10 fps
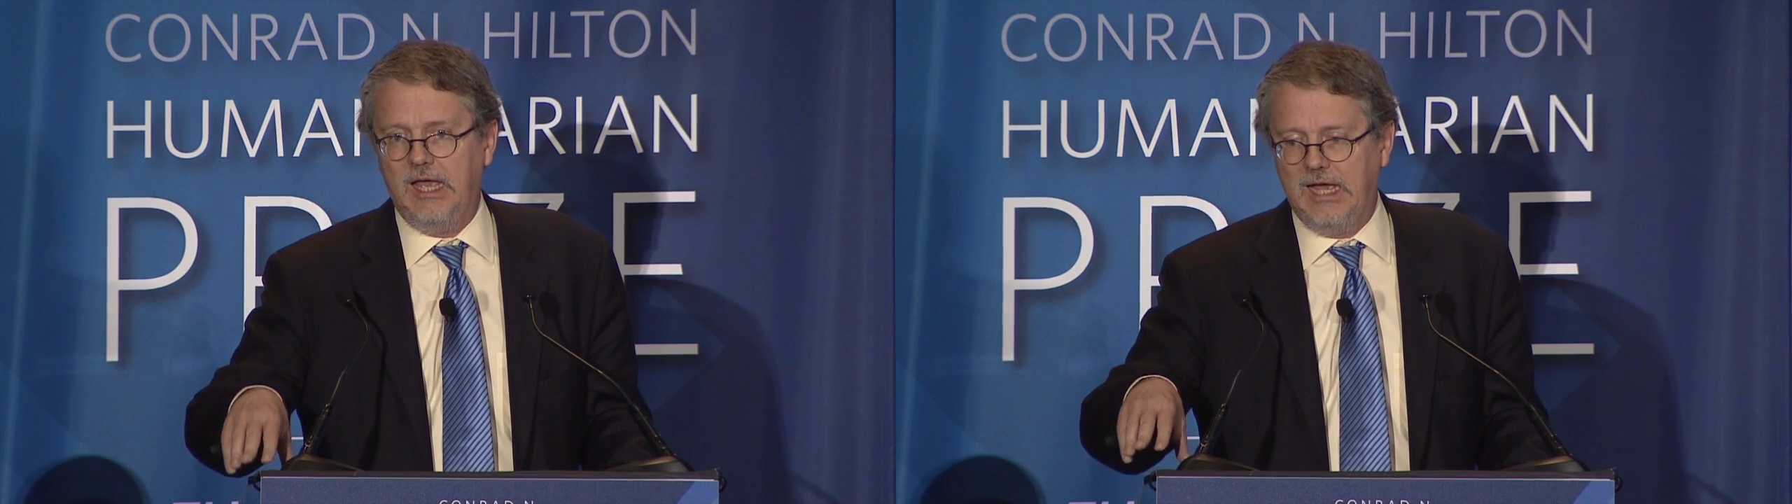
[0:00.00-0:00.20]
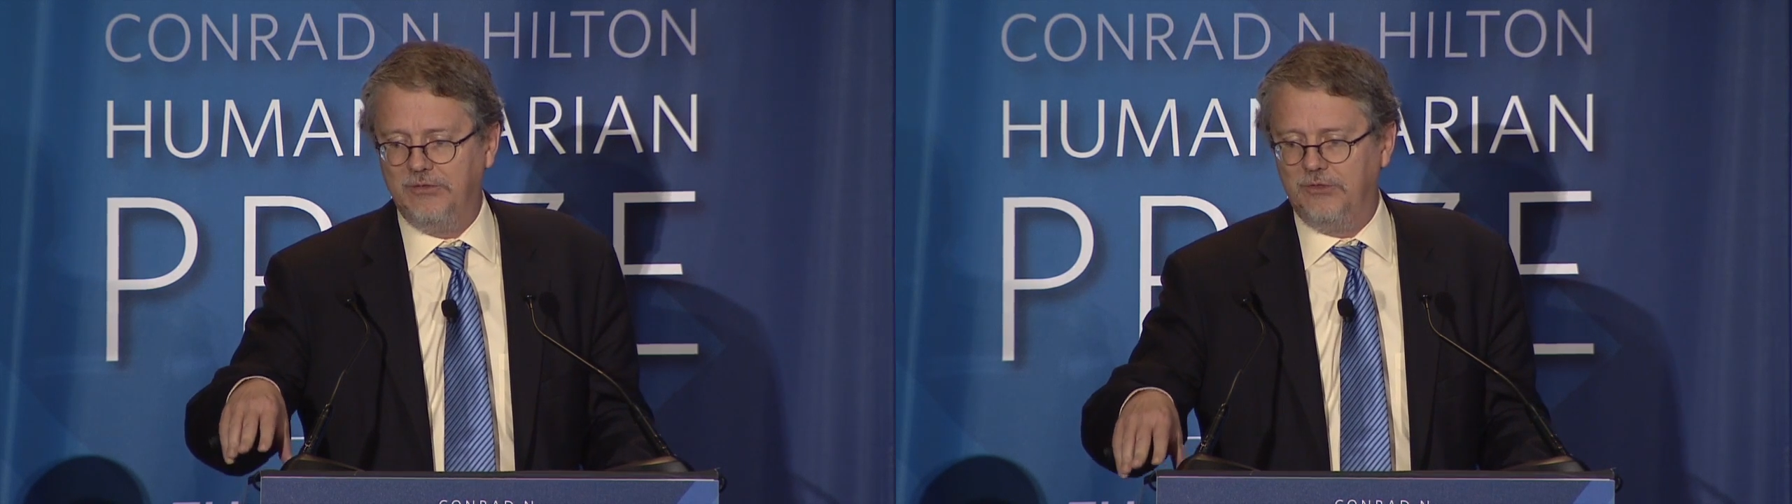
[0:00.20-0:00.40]

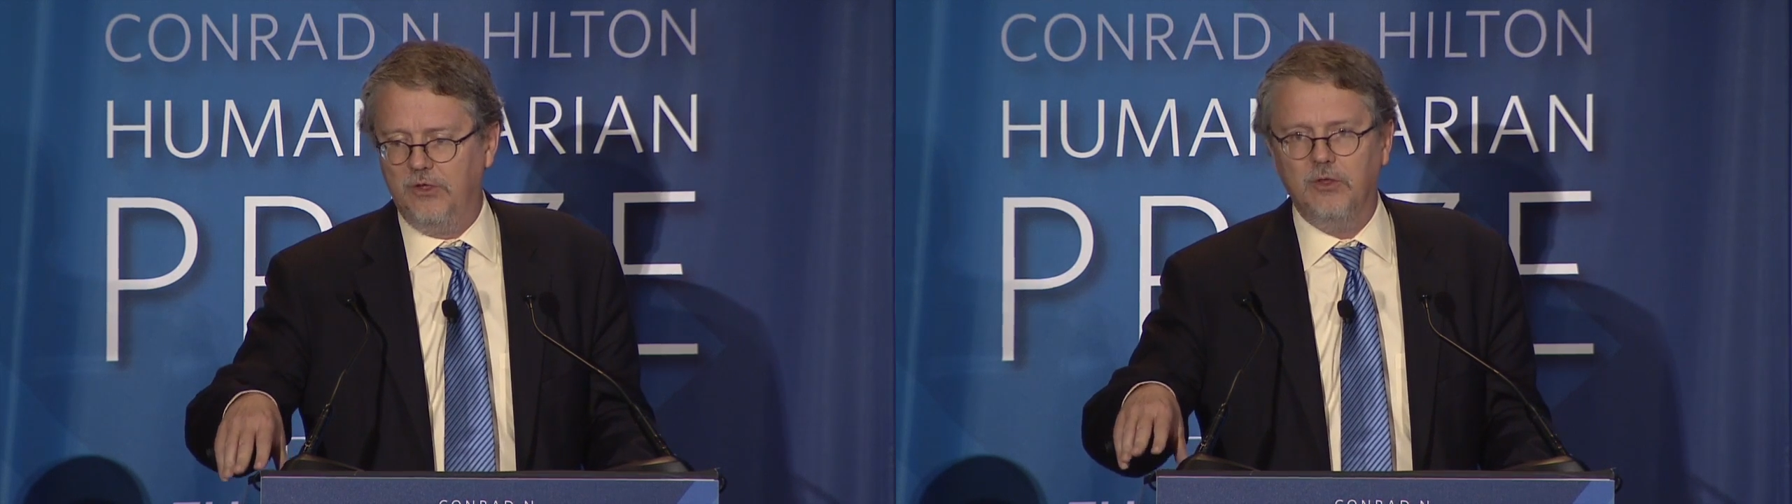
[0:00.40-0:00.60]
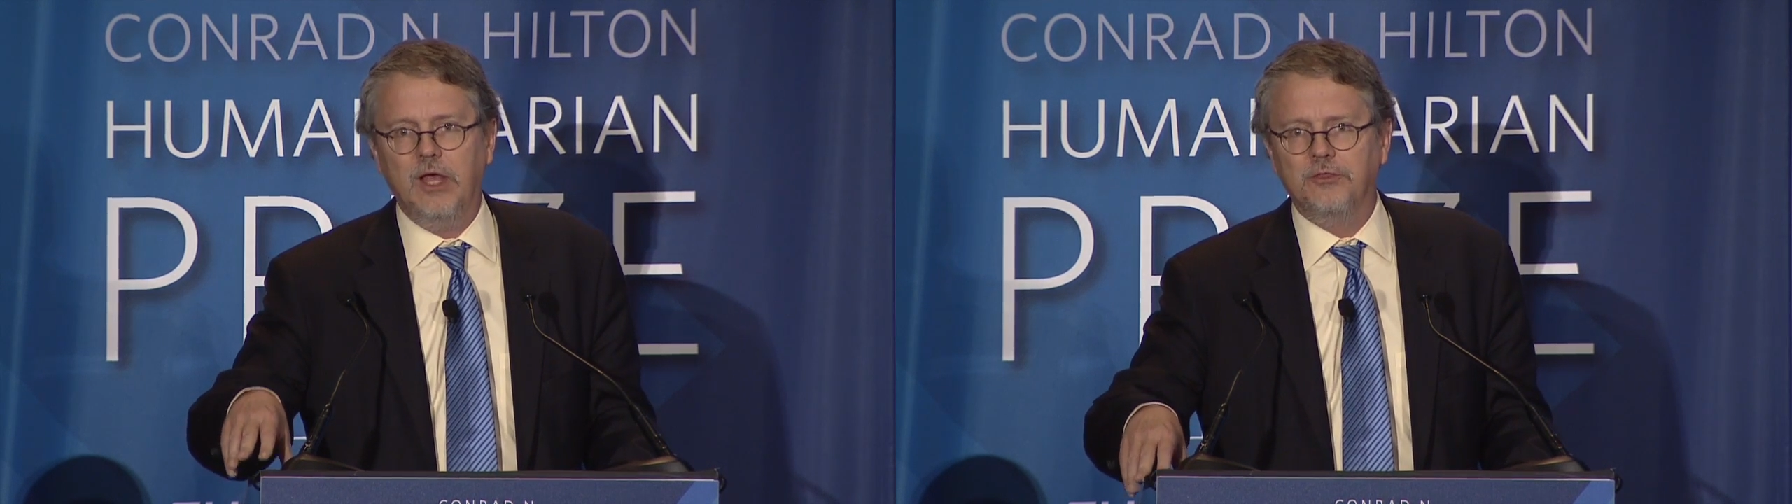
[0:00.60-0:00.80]
at
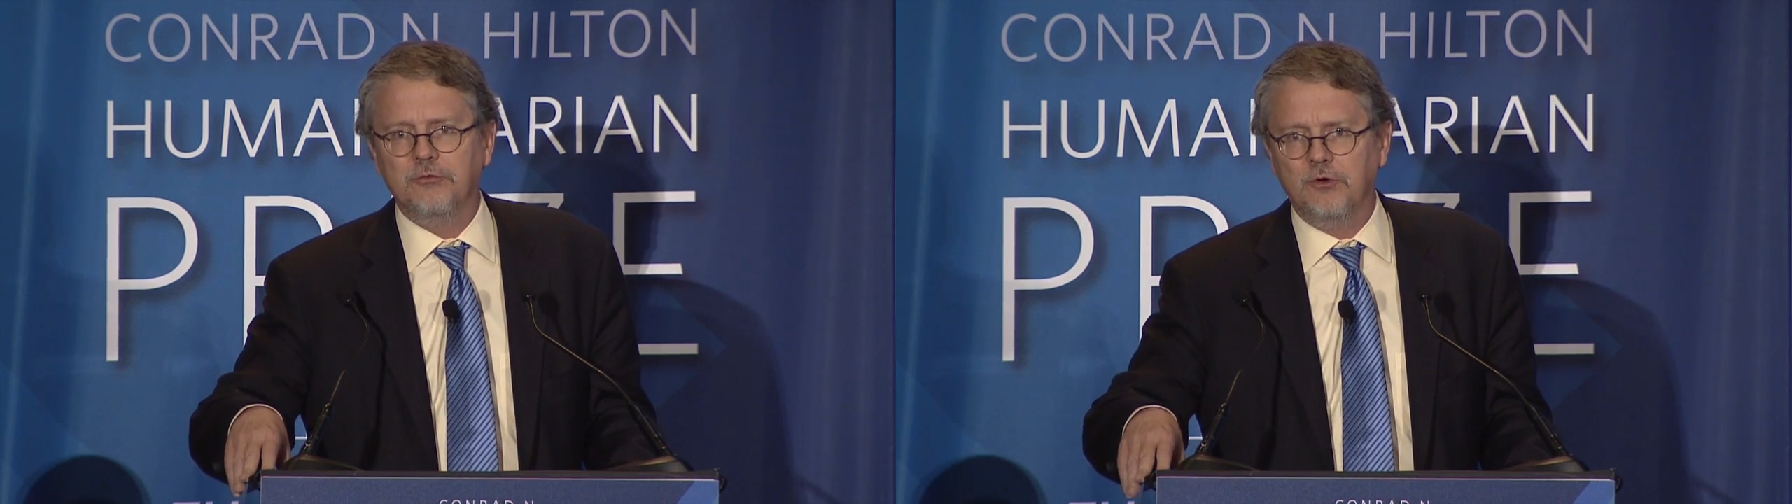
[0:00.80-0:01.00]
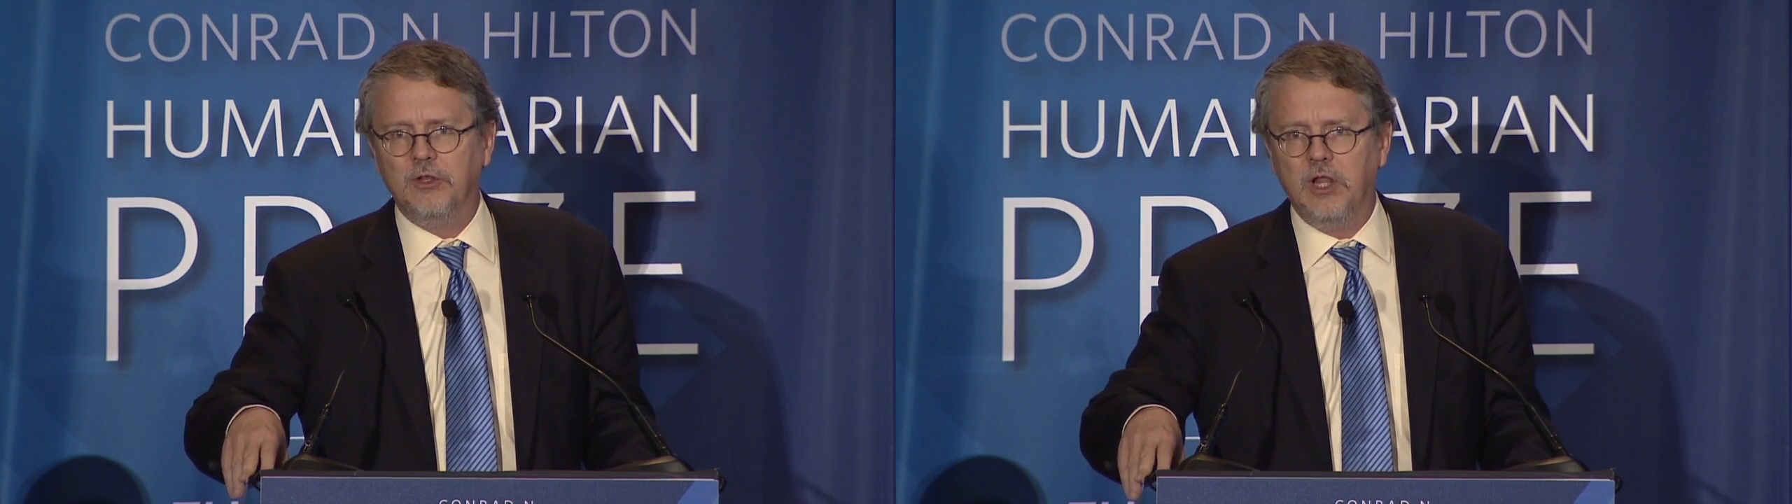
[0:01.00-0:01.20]
the front